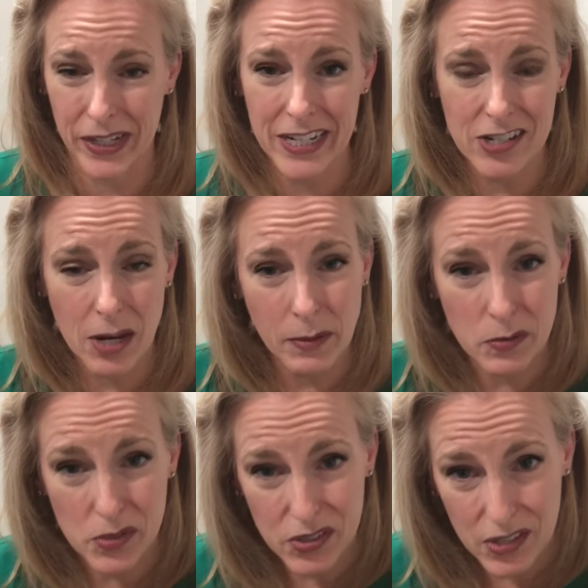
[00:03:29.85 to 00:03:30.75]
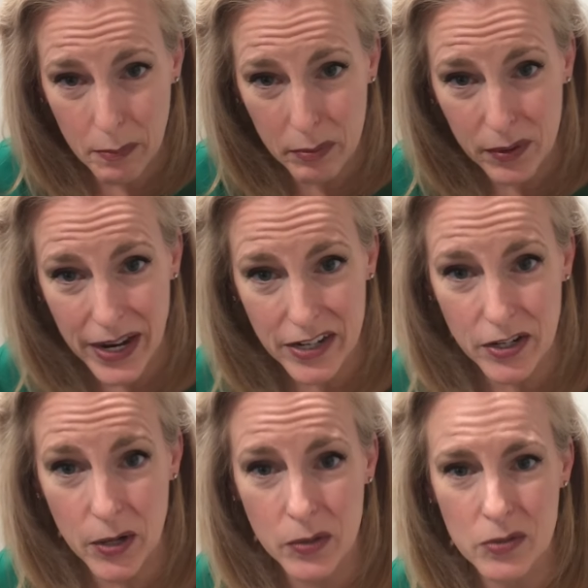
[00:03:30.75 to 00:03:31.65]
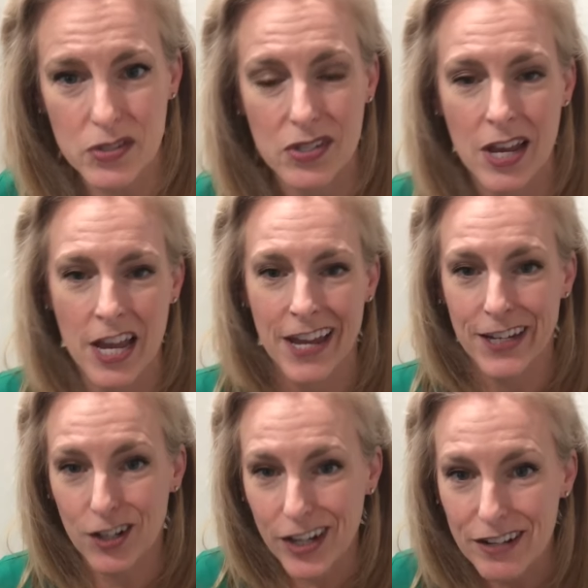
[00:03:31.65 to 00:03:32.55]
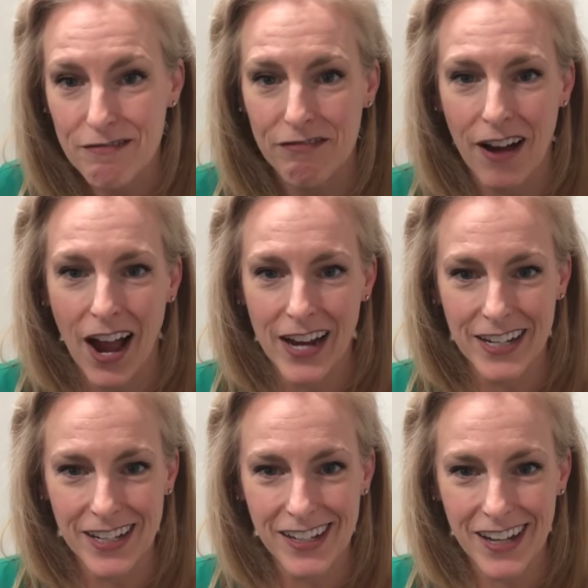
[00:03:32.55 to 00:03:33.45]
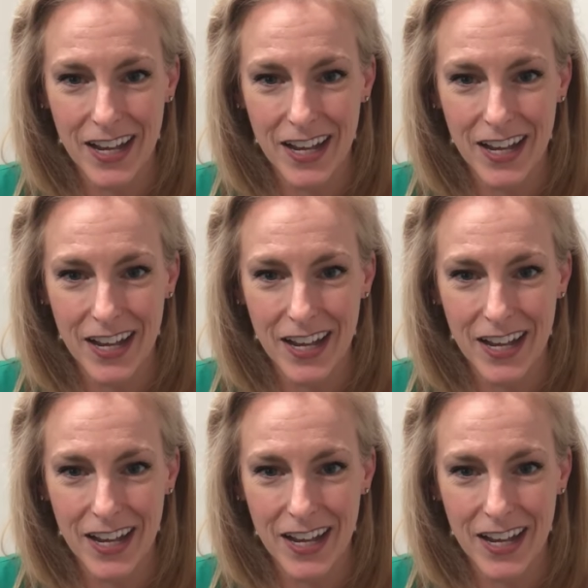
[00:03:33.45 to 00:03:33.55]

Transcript: Anytime you separate notes, you're inviting